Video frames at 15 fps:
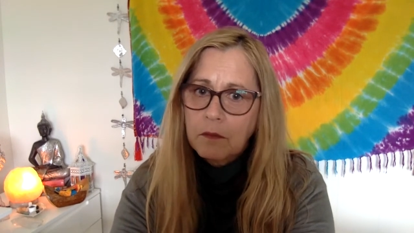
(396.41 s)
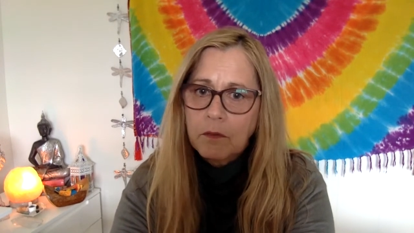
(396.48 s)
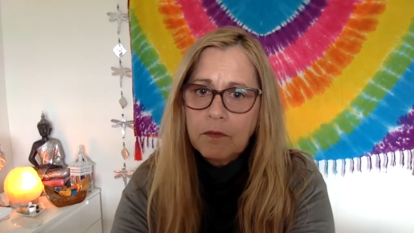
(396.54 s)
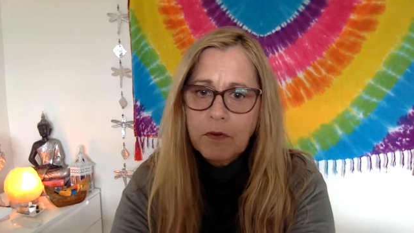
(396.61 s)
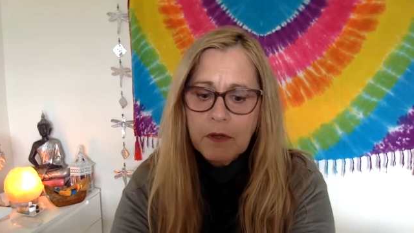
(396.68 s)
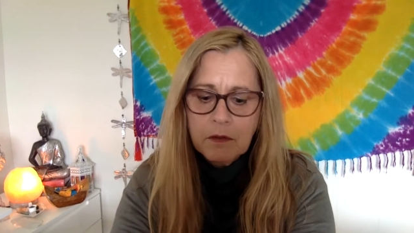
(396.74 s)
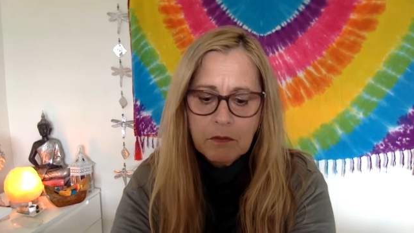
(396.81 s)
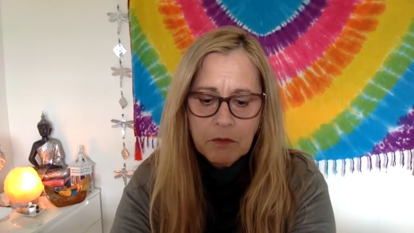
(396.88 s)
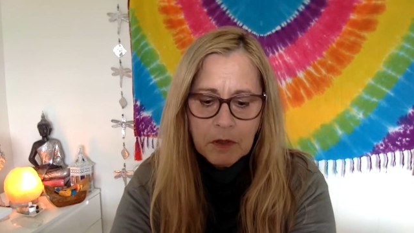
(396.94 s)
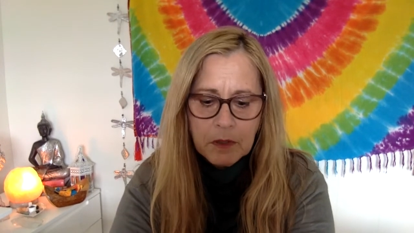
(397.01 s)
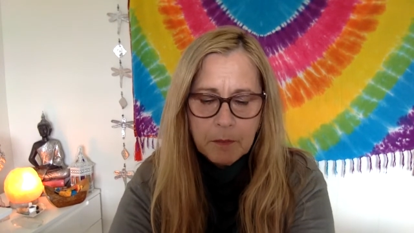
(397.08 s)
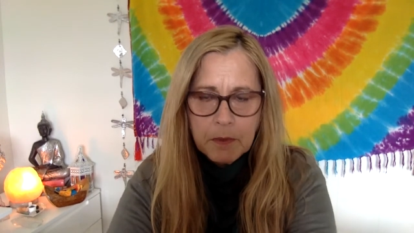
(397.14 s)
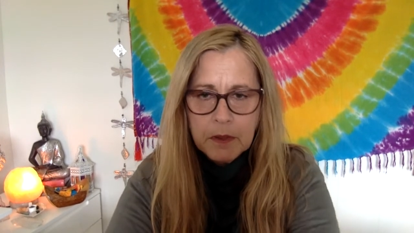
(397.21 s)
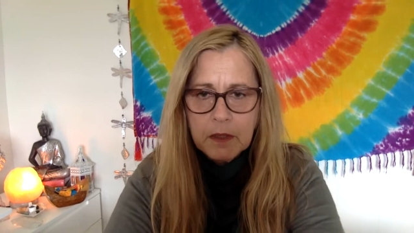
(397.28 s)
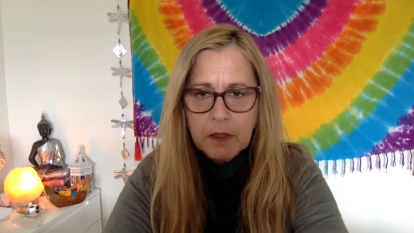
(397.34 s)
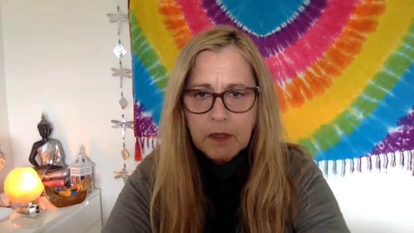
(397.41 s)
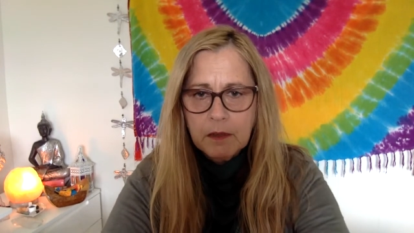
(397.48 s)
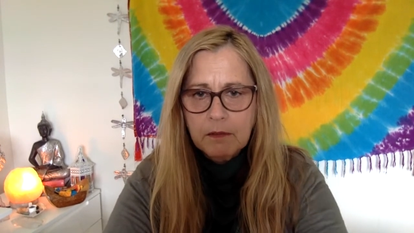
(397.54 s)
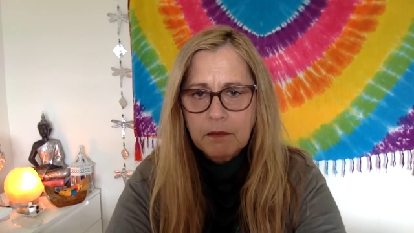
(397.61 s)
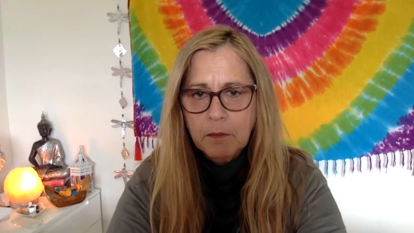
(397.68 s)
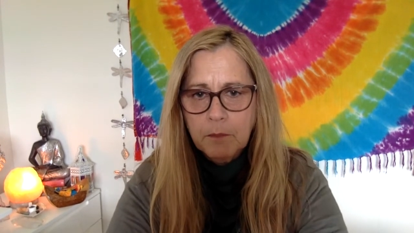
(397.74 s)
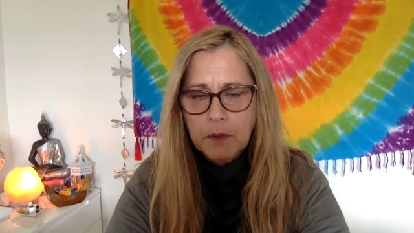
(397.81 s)
We've had a really big year.
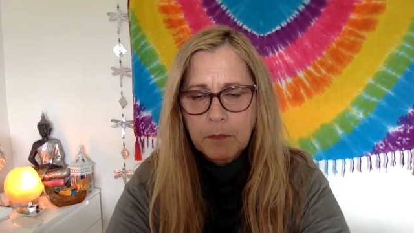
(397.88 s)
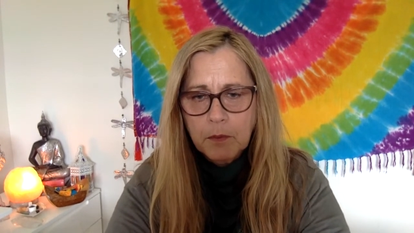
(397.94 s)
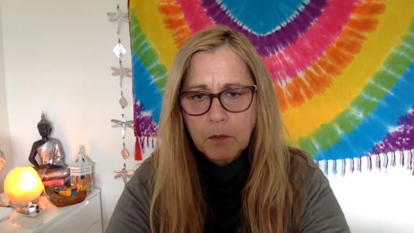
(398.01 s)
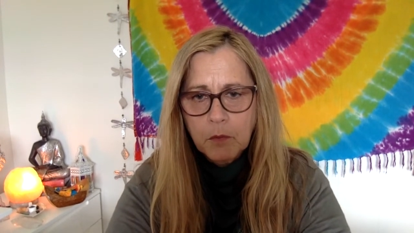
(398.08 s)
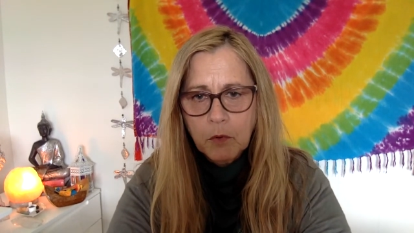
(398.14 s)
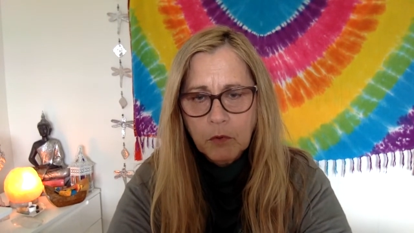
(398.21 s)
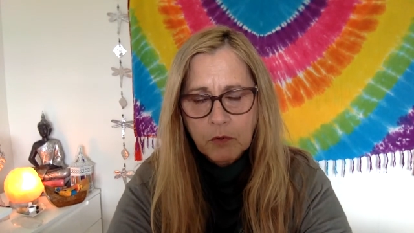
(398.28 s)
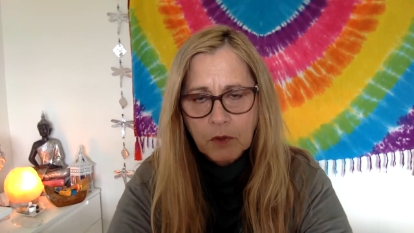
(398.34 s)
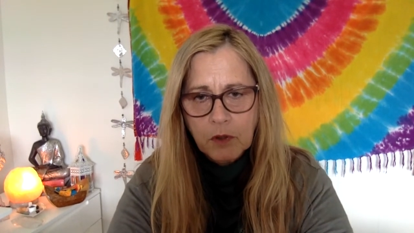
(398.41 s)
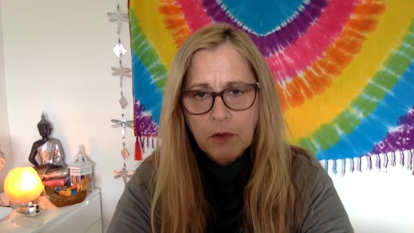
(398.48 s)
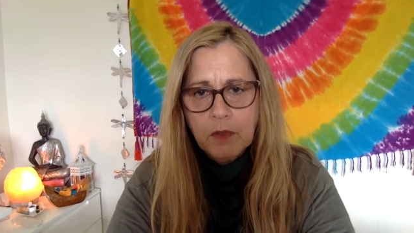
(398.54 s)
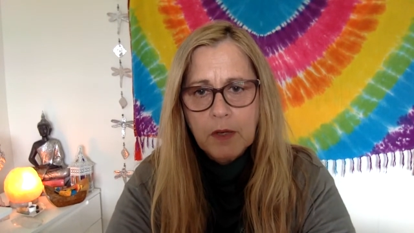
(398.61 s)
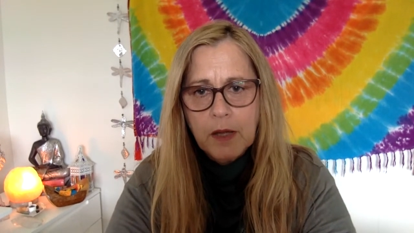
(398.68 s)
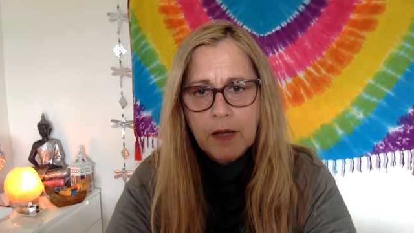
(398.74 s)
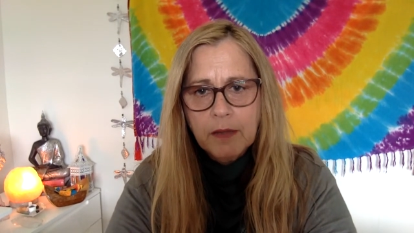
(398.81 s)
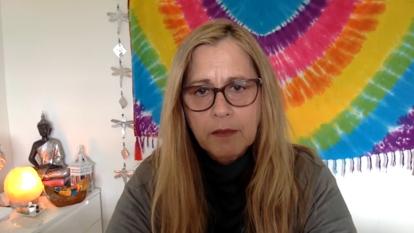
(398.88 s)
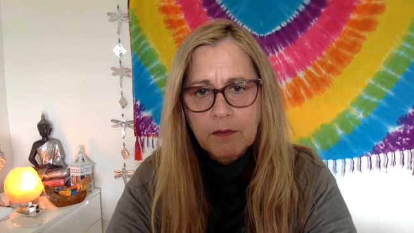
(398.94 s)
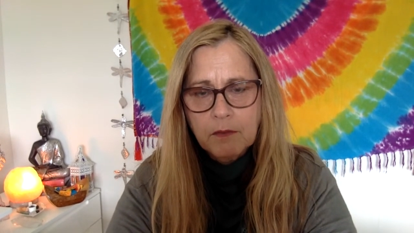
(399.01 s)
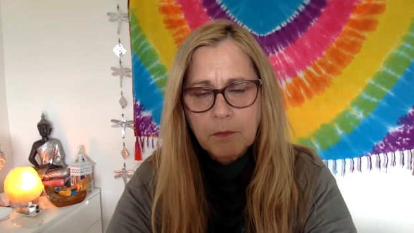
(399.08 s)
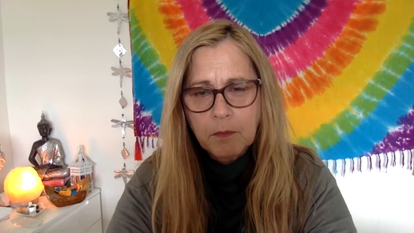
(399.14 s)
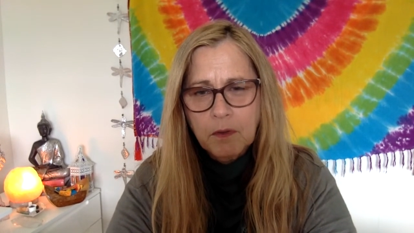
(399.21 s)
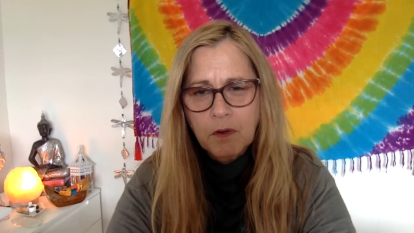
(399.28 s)
Some people more so than
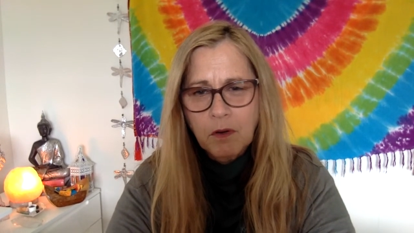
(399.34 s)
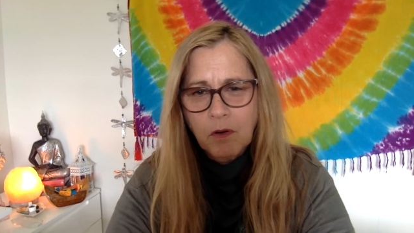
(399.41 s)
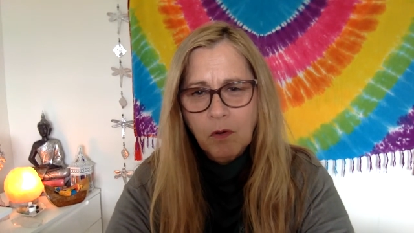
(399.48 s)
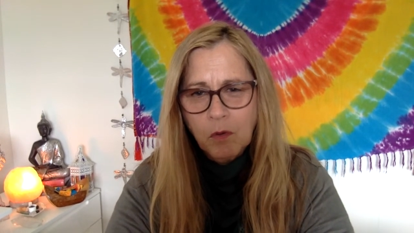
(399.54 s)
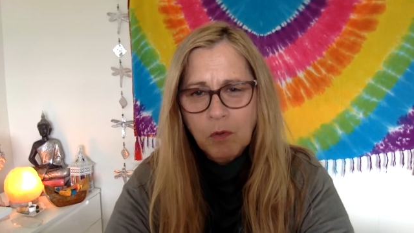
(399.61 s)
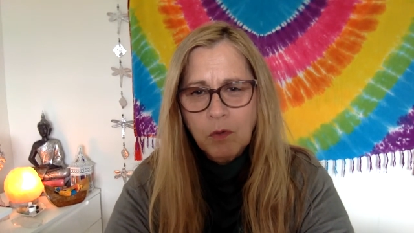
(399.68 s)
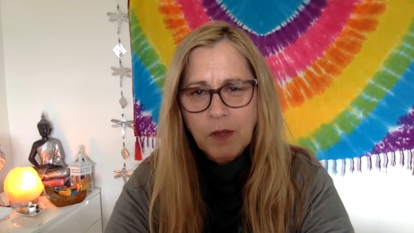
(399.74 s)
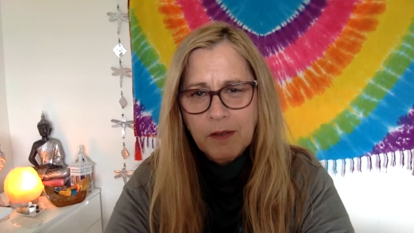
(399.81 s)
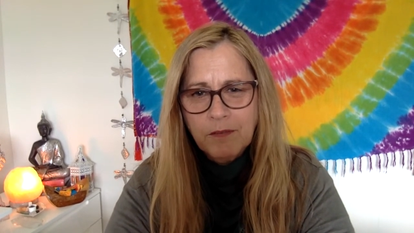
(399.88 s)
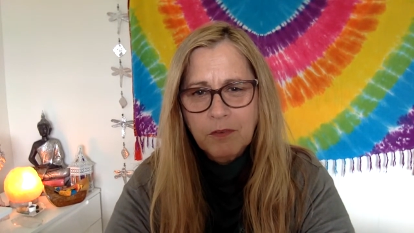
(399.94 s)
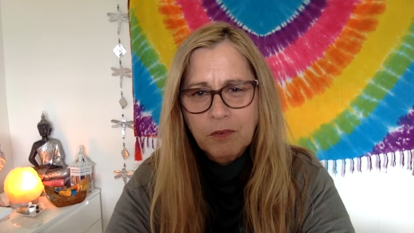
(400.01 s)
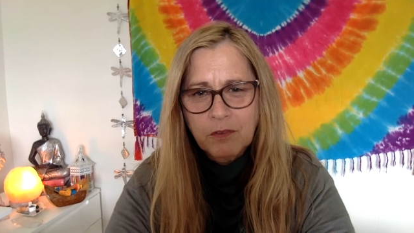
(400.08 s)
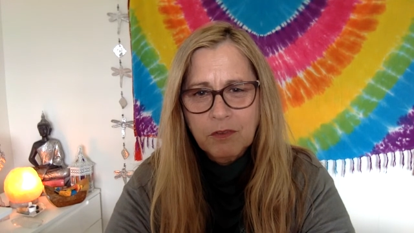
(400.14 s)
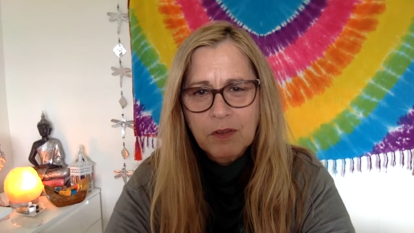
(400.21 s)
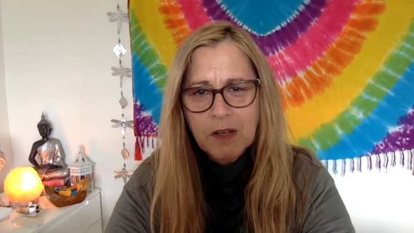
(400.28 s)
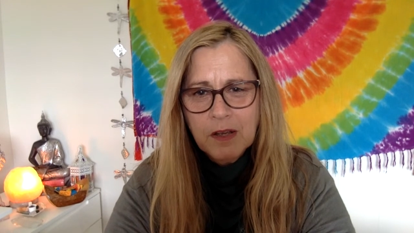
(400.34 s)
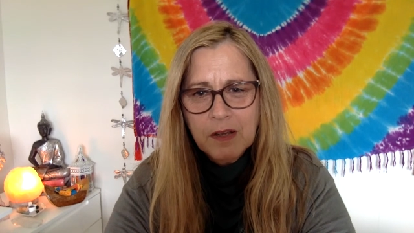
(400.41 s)
others, but on all levels,